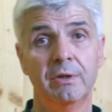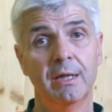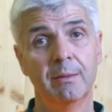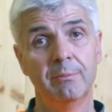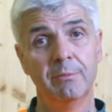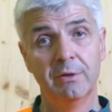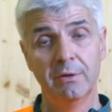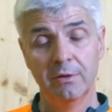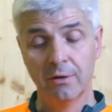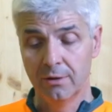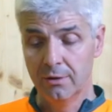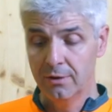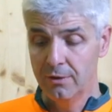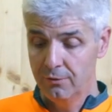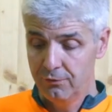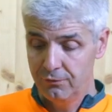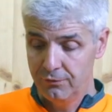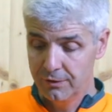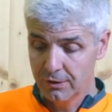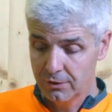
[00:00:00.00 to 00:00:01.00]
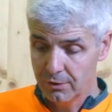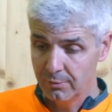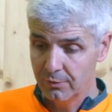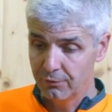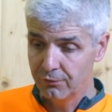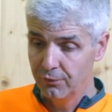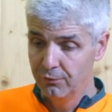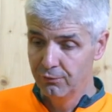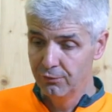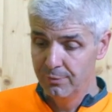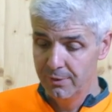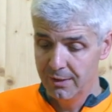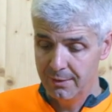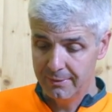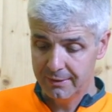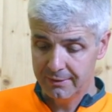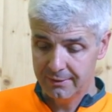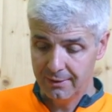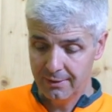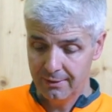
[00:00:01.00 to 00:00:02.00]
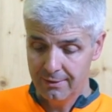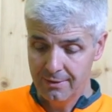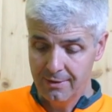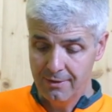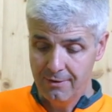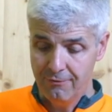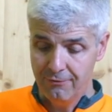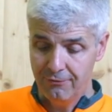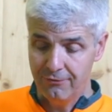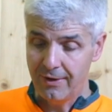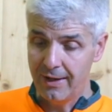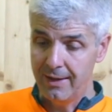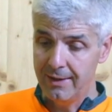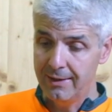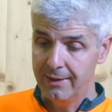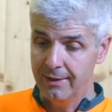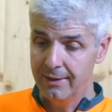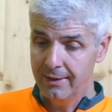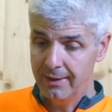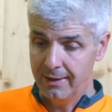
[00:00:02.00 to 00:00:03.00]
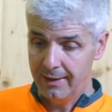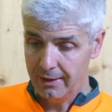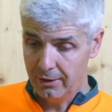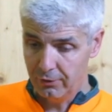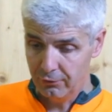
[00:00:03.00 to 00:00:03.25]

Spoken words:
and finish with a 4.5mm file.